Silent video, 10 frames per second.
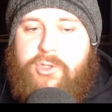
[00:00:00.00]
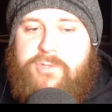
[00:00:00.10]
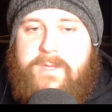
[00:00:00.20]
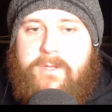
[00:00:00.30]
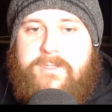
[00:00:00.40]

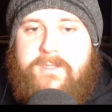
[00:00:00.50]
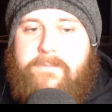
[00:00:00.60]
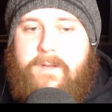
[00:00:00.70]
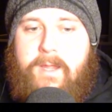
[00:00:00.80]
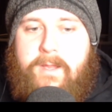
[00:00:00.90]
pit or
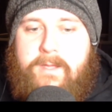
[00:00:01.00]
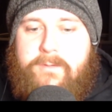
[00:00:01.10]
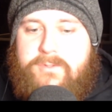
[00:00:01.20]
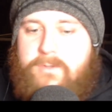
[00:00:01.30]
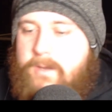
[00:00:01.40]
something like that? It
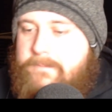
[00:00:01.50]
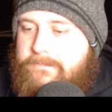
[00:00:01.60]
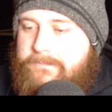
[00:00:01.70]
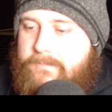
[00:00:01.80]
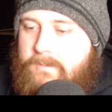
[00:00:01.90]
was all right.
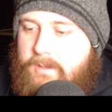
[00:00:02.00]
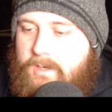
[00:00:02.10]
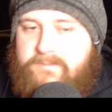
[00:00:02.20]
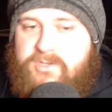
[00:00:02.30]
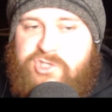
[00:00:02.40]

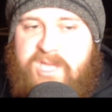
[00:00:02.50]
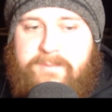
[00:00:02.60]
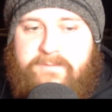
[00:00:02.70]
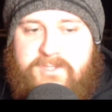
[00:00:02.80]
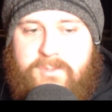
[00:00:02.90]
Another
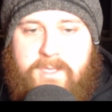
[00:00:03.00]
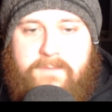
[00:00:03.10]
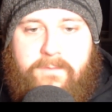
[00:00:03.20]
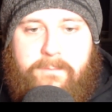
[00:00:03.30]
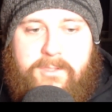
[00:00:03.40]
gem of a
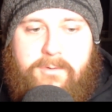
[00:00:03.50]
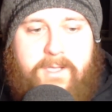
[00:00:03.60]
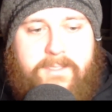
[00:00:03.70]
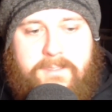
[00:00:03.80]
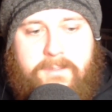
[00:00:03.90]
tweet from McGreg's.